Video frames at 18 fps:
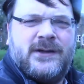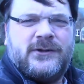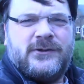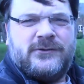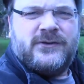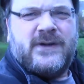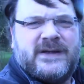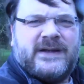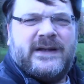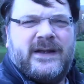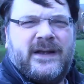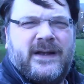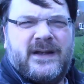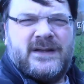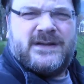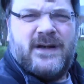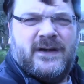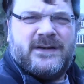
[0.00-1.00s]
drizzling and
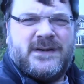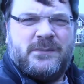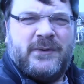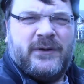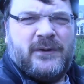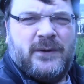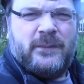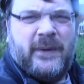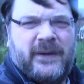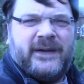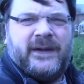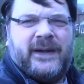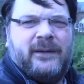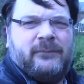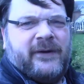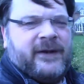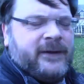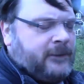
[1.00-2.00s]
it's starting to build up on the
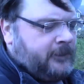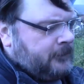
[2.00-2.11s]
camera.